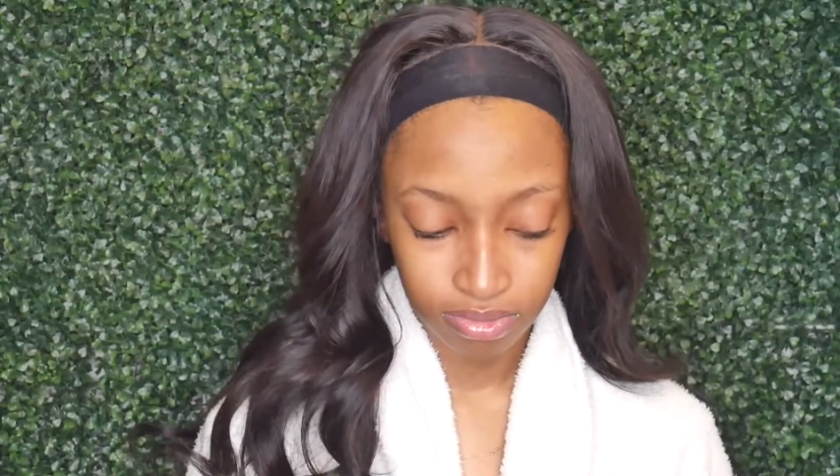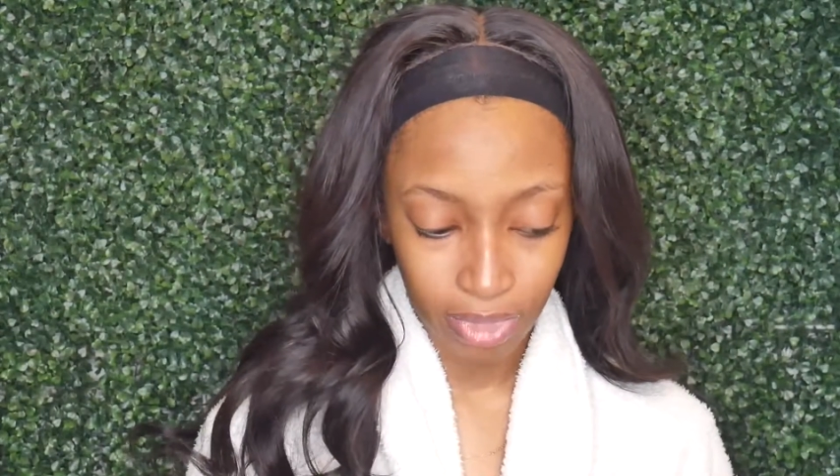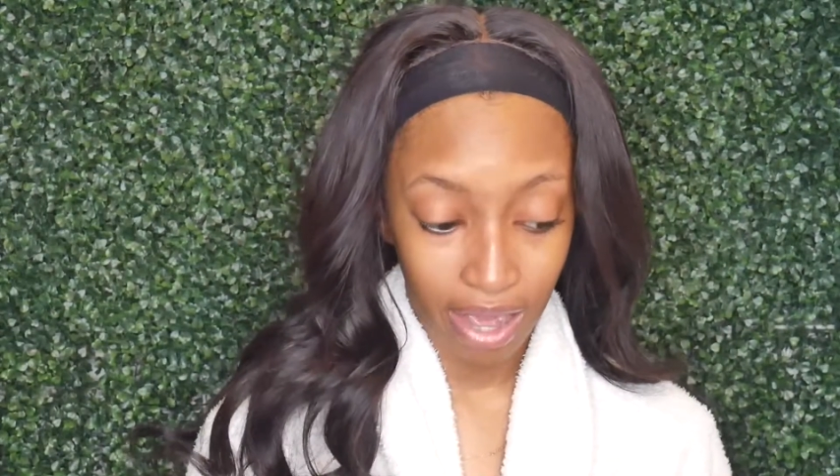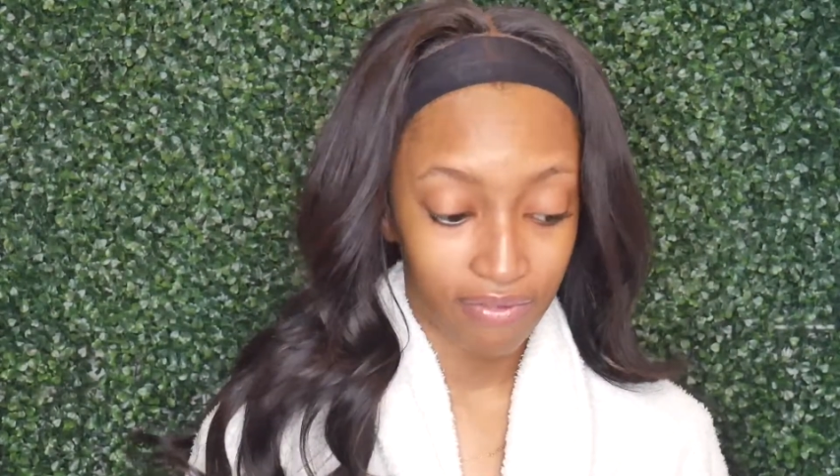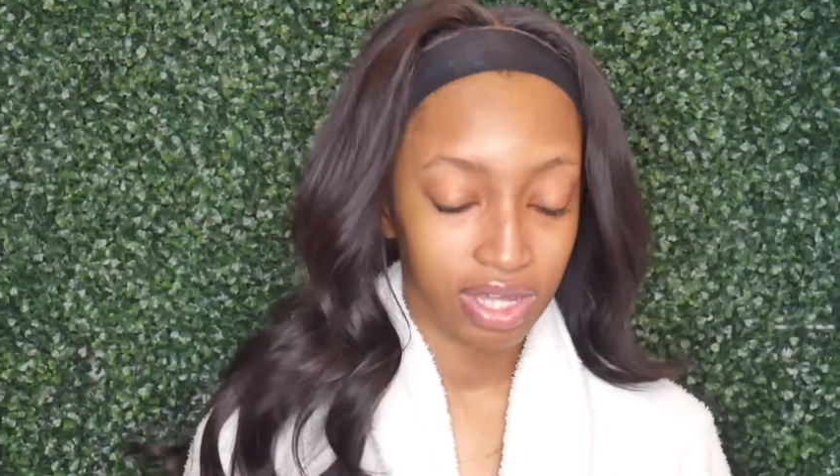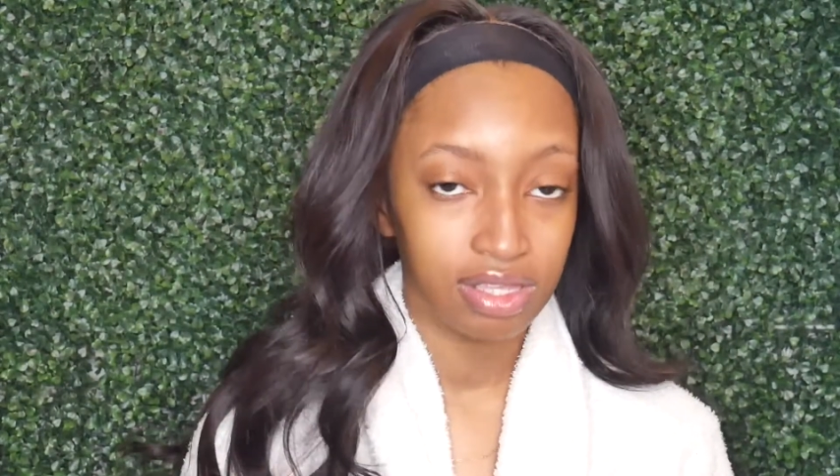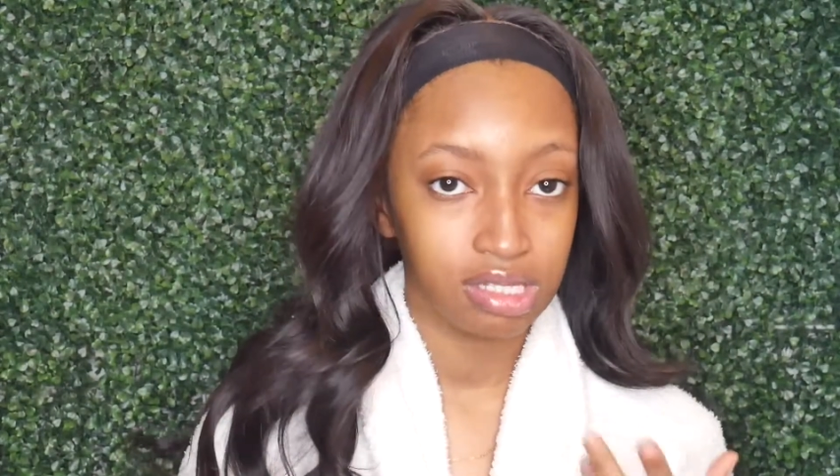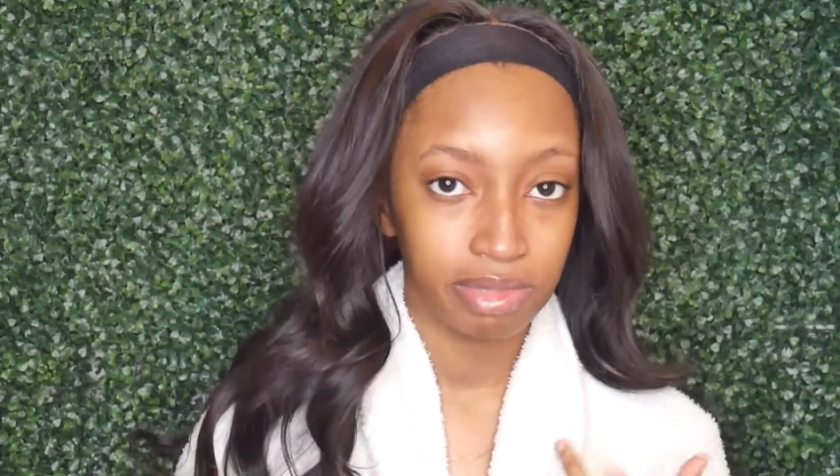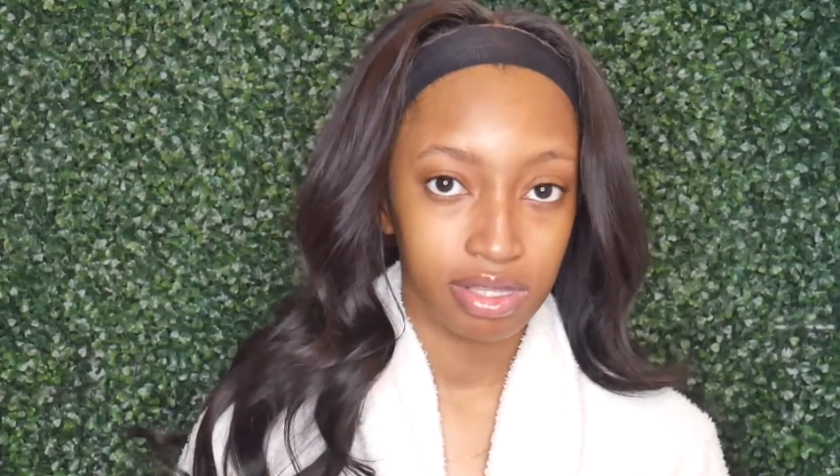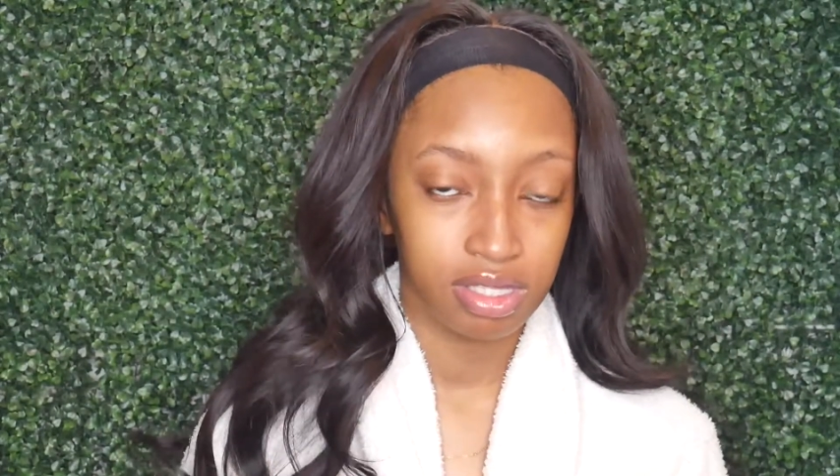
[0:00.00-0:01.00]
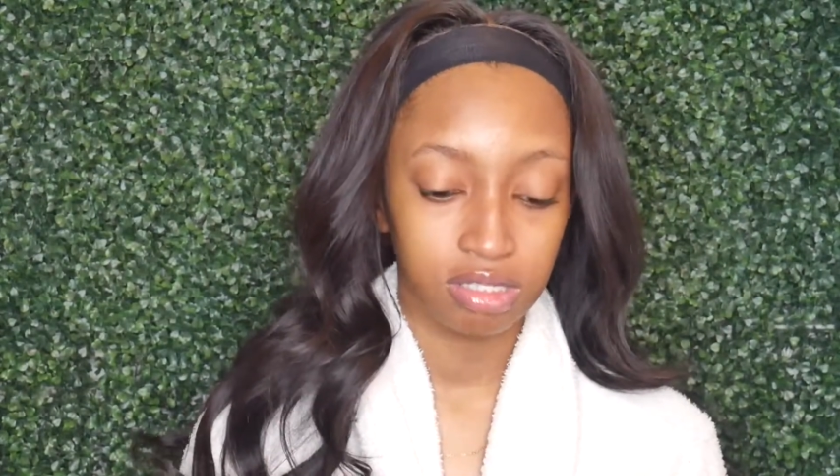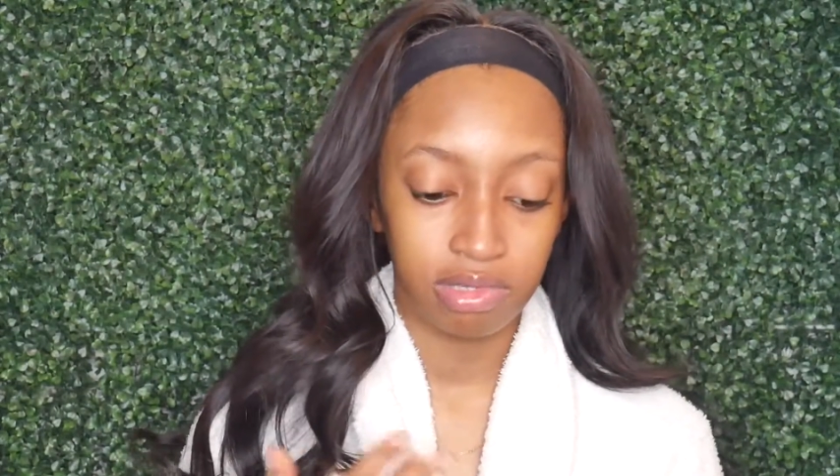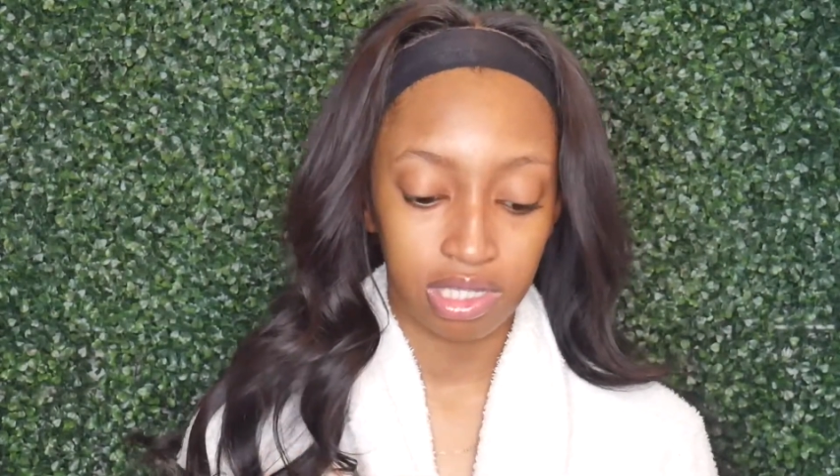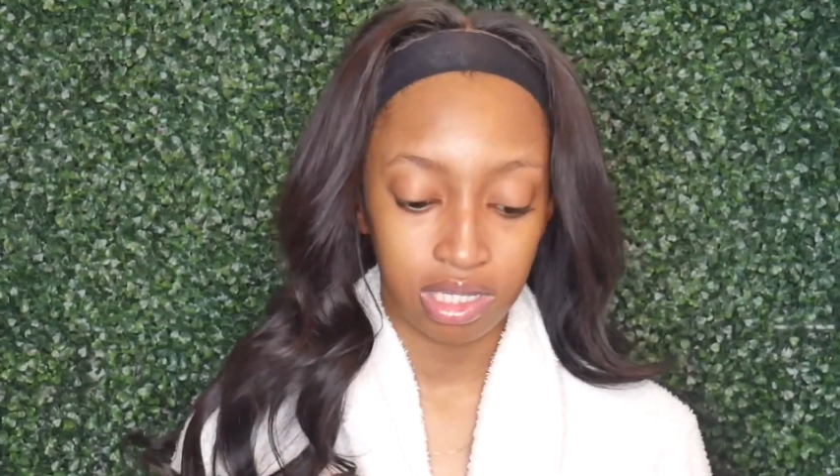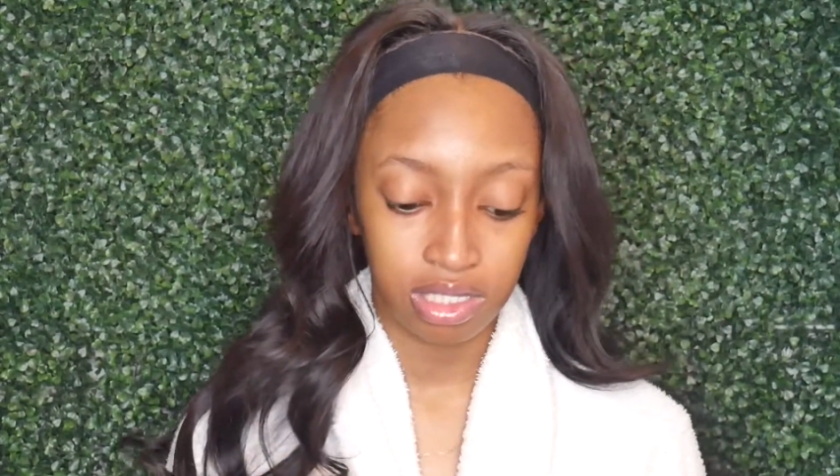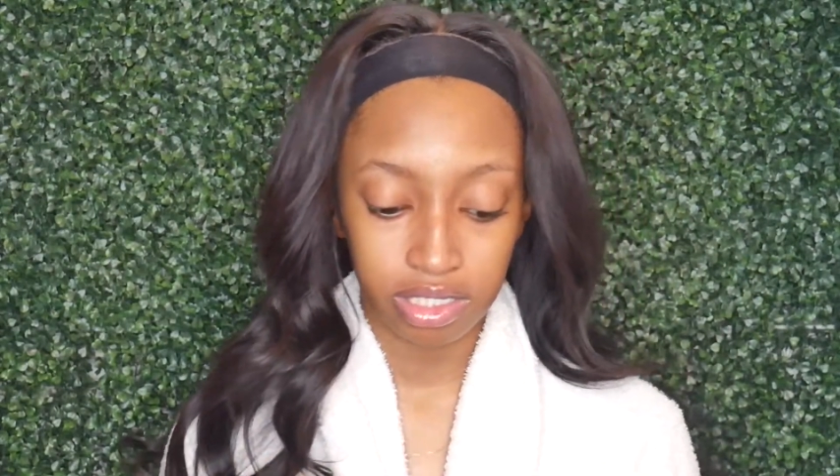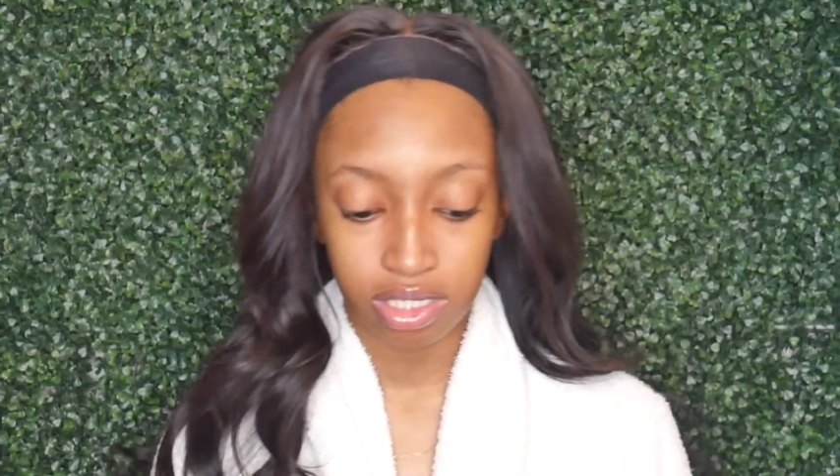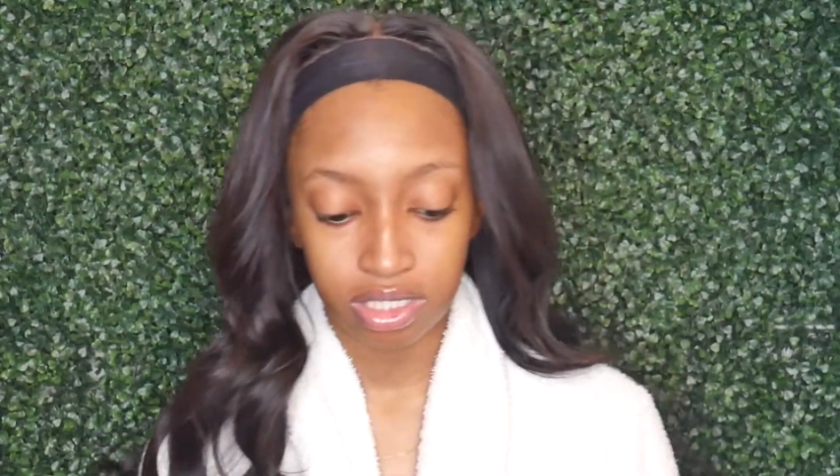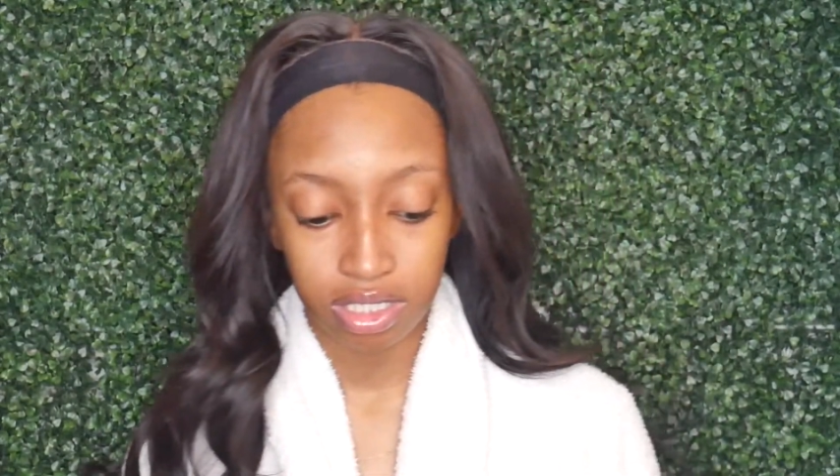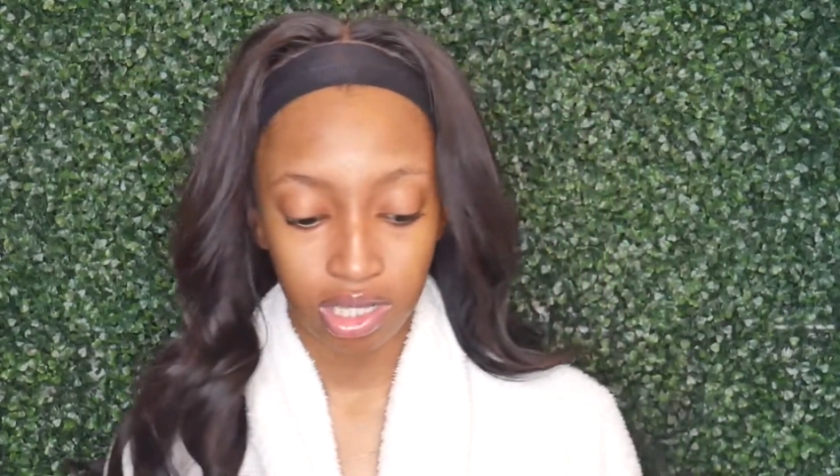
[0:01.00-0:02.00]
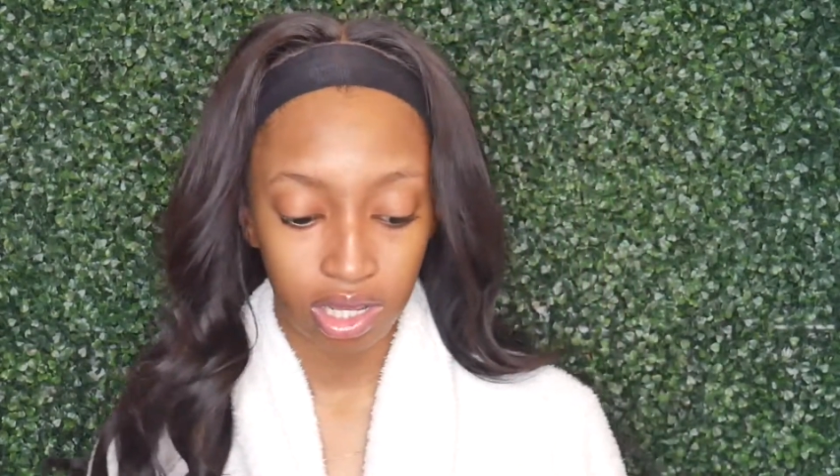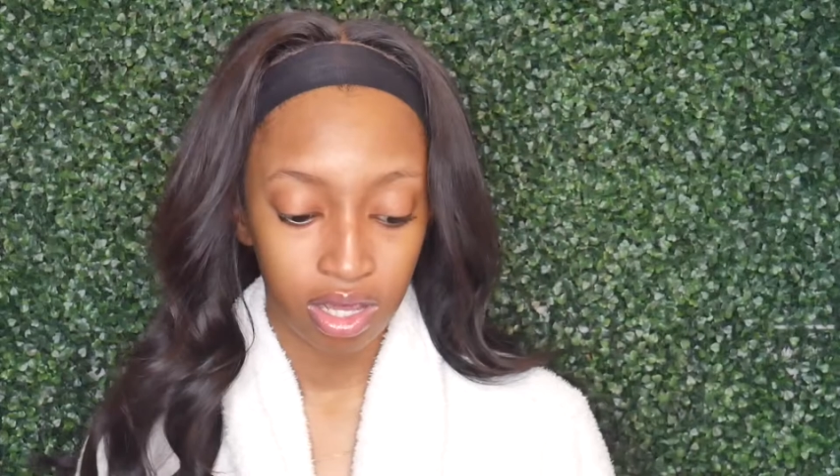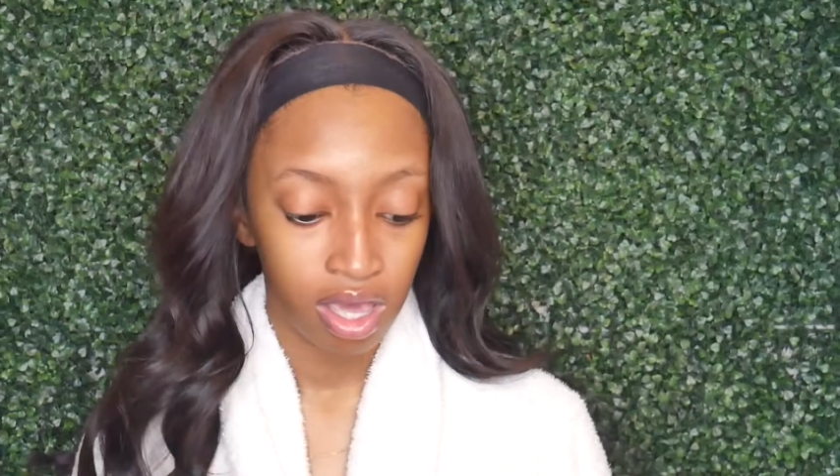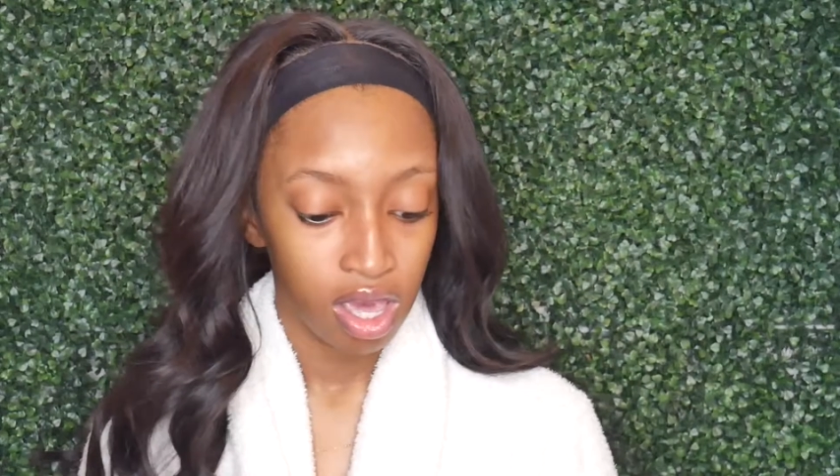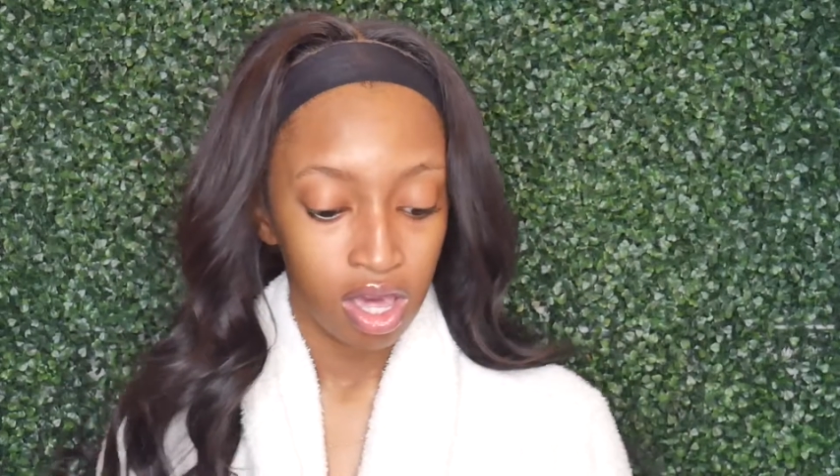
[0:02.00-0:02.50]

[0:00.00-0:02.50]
I find this method to be the easiest a lot.